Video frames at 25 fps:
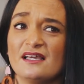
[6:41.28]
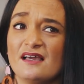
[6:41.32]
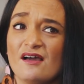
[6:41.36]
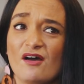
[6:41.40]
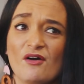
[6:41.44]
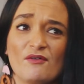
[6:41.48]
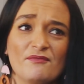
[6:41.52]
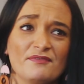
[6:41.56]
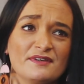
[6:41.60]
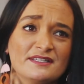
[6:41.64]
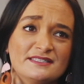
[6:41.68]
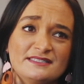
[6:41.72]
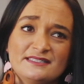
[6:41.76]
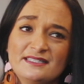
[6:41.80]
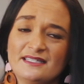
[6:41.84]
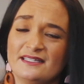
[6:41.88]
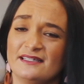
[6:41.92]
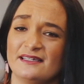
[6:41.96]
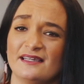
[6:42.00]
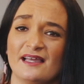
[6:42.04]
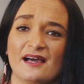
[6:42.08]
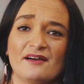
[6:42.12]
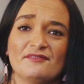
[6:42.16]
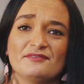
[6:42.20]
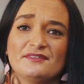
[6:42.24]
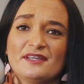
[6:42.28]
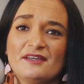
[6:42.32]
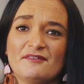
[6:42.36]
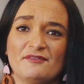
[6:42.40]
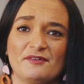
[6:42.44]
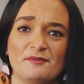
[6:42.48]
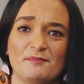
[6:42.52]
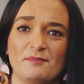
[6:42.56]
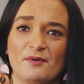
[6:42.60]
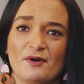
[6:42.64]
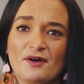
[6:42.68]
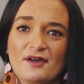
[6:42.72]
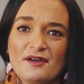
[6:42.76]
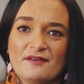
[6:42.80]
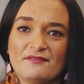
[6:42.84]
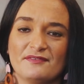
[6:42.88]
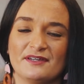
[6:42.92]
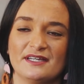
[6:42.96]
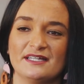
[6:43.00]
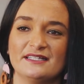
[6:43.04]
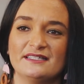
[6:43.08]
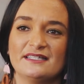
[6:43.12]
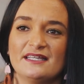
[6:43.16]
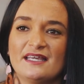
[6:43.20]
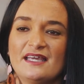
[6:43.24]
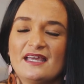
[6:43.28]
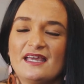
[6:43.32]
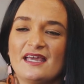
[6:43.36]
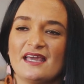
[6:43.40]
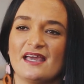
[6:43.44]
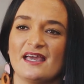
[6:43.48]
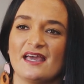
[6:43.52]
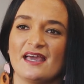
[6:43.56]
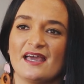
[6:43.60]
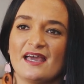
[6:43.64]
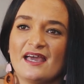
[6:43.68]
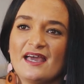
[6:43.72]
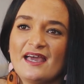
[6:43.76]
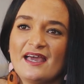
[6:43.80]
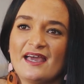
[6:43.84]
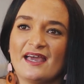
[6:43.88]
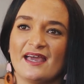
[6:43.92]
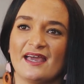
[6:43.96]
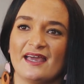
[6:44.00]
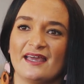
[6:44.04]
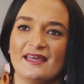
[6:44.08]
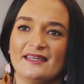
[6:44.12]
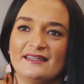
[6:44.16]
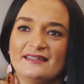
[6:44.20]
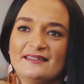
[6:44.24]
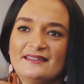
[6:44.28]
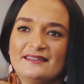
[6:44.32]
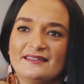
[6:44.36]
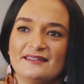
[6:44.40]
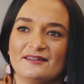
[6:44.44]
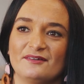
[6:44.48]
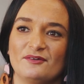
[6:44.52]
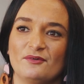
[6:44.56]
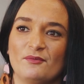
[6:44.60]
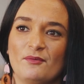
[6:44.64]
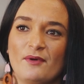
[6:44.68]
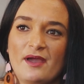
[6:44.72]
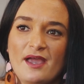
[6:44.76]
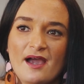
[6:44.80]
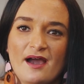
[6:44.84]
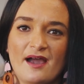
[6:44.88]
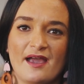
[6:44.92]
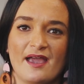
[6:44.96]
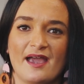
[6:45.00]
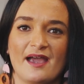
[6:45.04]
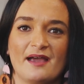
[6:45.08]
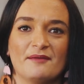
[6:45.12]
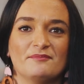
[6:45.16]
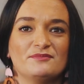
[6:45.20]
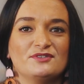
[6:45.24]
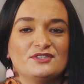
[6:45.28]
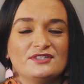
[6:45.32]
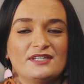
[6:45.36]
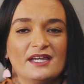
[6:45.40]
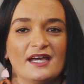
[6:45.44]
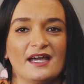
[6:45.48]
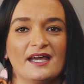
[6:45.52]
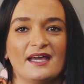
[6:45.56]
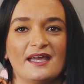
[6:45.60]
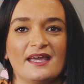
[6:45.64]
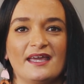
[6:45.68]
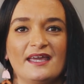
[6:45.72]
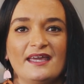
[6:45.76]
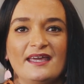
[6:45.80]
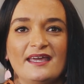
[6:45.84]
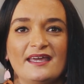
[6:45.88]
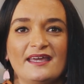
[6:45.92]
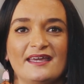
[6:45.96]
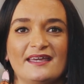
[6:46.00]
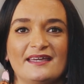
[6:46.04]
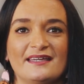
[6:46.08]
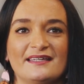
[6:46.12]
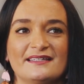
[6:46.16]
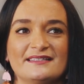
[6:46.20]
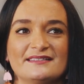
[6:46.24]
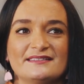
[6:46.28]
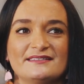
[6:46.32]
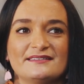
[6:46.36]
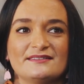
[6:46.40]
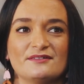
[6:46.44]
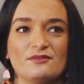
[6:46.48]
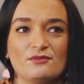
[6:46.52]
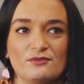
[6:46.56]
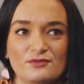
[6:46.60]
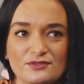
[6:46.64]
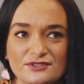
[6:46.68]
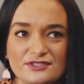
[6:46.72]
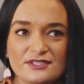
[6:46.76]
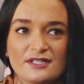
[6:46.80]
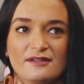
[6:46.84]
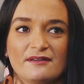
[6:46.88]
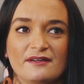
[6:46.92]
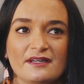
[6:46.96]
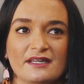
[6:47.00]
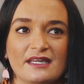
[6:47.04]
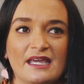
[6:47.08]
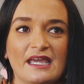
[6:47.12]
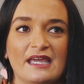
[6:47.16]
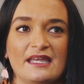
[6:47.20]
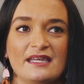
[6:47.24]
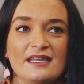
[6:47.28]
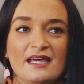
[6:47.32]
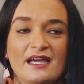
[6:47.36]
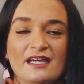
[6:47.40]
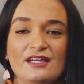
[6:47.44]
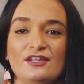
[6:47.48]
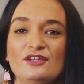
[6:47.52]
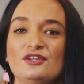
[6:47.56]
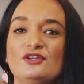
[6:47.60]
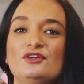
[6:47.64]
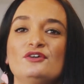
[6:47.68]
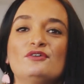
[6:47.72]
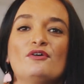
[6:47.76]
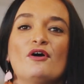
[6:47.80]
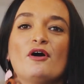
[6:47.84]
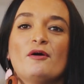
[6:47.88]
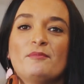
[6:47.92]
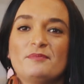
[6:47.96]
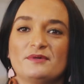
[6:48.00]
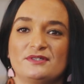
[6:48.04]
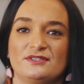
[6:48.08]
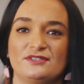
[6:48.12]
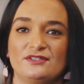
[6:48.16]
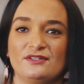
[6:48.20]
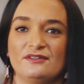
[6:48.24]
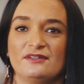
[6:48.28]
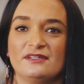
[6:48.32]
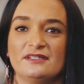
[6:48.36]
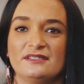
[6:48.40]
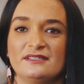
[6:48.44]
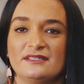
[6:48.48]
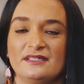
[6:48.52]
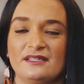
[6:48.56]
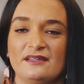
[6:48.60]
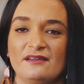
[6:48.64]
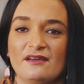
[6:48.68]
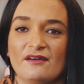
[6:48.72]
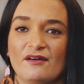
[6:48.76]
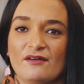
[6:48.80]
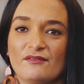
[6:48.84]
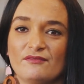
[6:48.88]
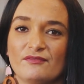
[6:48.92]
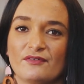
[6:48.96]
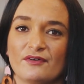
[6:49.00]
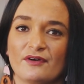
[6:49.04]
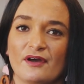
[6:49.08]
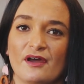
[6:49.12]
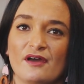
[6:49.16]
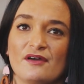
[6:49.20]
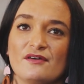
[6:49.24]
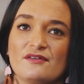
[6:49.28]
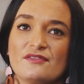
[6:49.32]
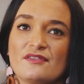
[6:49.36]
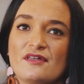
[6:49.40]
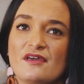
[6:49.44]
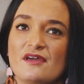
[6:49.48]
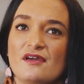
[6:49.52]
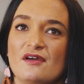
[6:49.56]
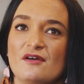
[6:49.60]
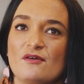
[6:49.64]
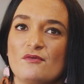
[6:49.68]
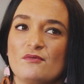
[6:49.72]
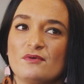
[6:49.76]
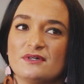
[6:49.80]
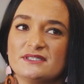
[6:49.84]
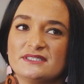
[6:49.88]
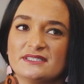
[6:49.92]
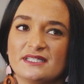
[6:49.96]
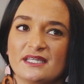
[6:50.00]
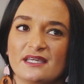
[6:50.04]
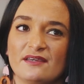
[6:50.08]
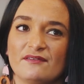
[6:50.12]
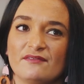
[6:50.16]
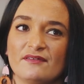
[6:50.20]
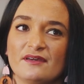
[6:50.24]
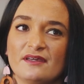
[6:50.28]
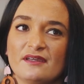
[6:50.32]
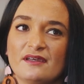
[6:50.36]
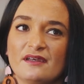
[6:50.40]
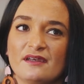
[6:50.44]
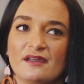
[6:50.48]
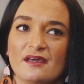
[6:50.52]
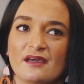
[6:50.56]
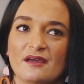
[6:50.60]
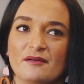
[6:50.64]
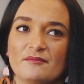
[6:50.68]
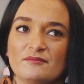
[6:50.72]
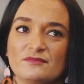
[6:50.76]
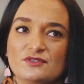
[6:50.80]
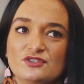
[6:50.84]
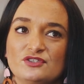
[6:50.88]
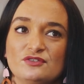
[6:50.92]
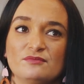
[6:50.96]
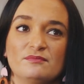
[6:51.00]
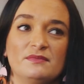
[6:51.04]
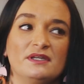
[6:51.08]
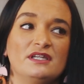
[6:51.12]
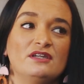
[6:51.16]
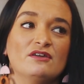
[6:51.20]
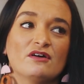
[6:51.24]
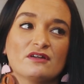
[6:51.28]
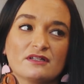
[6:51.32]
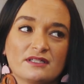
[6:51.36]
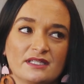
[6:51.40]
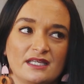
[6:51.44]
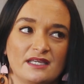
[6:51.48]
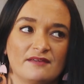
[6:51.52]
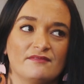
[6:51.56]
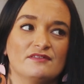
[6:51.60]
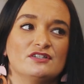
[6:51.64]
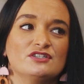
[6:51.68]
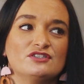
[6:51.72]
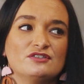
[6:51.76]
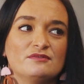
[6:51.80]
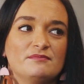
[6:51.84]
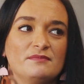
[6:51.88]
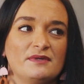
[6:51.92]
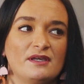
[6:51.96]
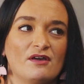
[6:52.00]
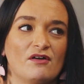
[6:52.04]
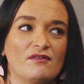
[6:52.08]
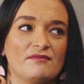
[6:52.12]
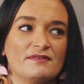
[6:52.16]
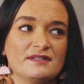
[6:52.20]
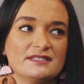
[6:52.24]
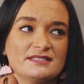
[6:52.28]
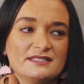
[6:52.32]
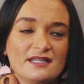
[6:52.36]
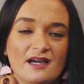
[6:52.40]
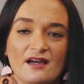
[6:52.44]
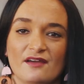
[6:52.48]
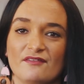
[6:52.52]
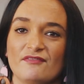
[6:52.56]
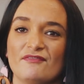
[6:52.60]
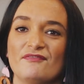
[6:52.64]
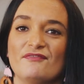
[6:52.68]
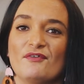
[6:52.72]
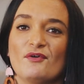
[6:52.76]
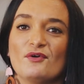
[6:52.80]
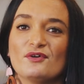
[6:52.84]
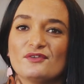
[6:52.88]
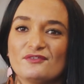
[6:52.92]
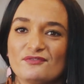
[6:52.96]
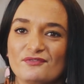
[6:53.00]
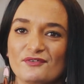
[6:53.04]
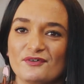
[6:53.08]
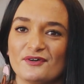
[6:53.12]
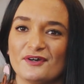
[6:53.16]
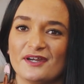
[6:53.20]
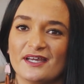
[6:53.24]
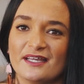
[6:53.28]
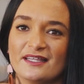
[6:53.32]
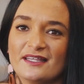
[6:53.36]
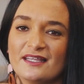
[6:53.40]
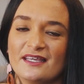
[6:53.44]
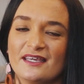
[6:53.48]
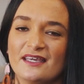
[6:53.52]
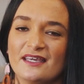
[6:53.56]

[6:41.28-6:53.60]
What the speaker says: Obviously loved every part of it. And where I am today is also, again, a new opportunity of growth was given to me, not given to me, obviously I fought for it,